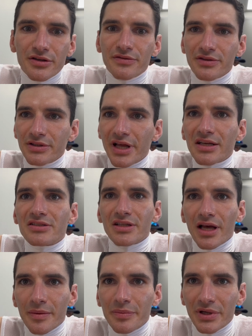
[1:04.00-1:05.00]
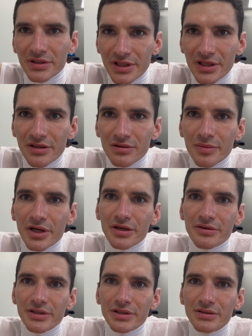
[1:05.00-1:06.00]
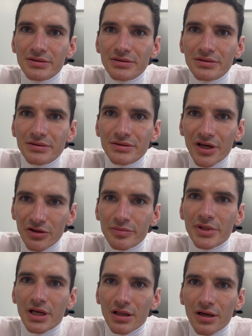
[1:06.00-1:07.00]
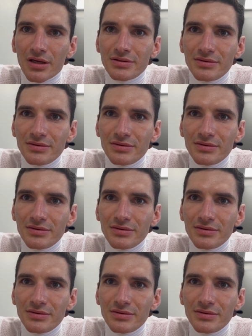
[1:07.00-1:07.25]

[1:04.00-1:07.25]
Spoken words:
of a next step, I think, in my career. That would mean a lot.